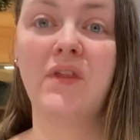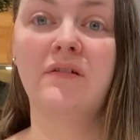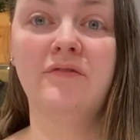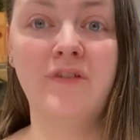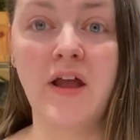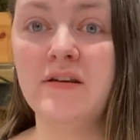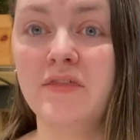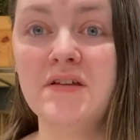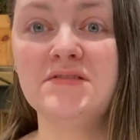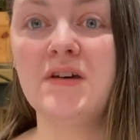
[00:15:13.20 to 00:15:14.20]
find
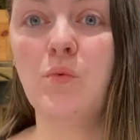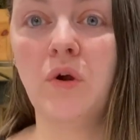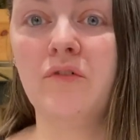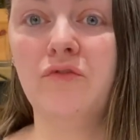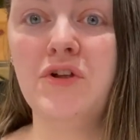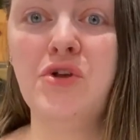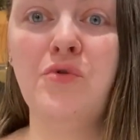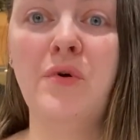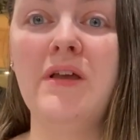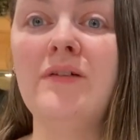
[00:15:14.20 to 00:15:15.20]
things that work for
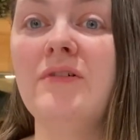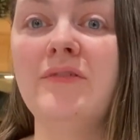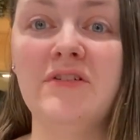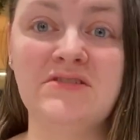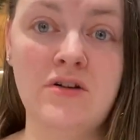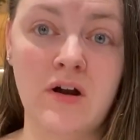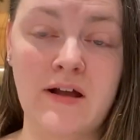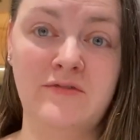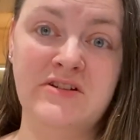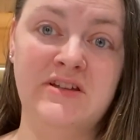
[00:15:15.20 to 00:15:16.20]
you, even if it's not
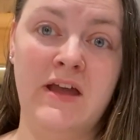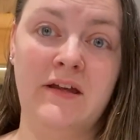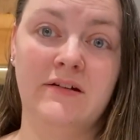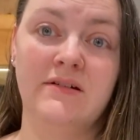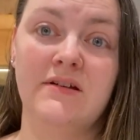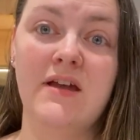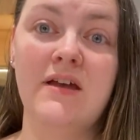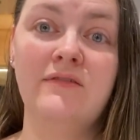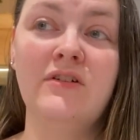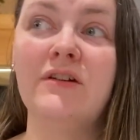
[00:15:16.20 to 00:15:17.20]
every day.
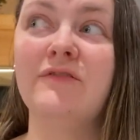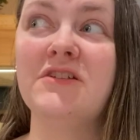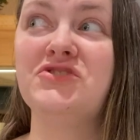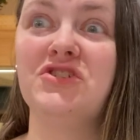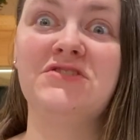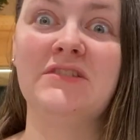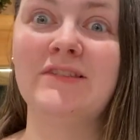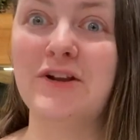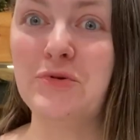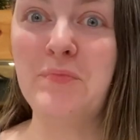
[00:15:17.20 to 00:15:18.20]
Even if it's just a
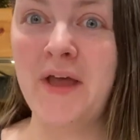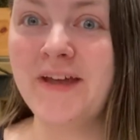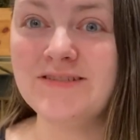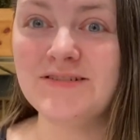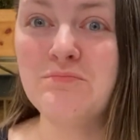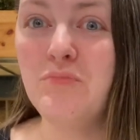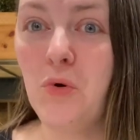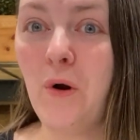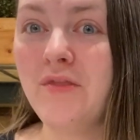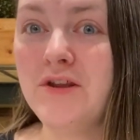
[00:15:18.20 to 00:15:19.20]
little bit
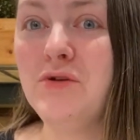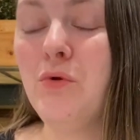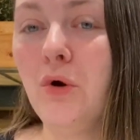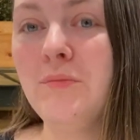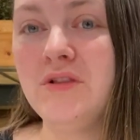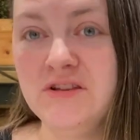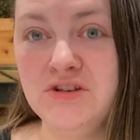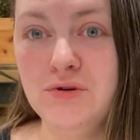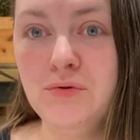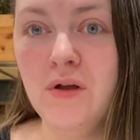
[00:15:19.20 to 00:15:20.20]
more than you normally
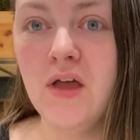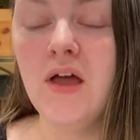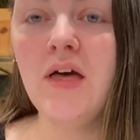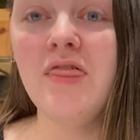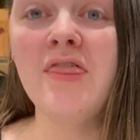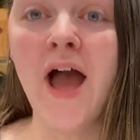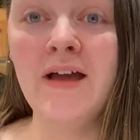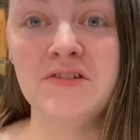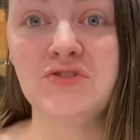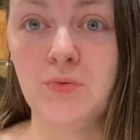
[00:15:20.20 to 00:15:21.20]
do,
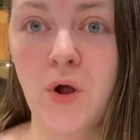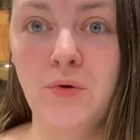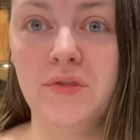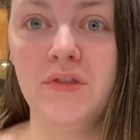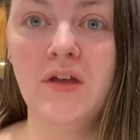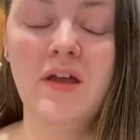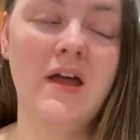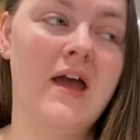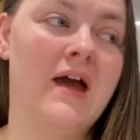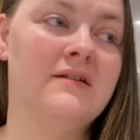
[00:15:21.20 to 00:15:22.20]
that is growth.
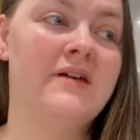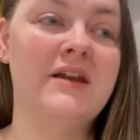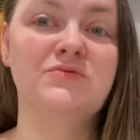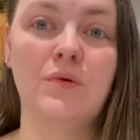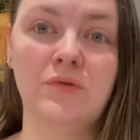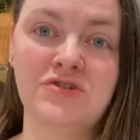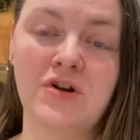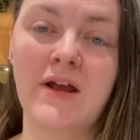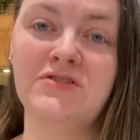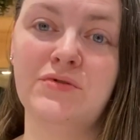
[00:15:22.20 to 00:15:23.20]
And that is what we're
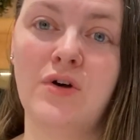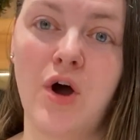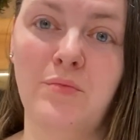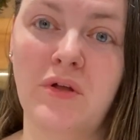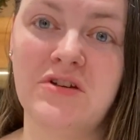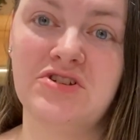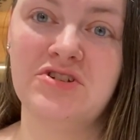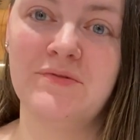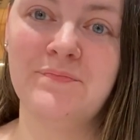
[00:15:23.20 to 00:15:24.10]
trying to accomplish.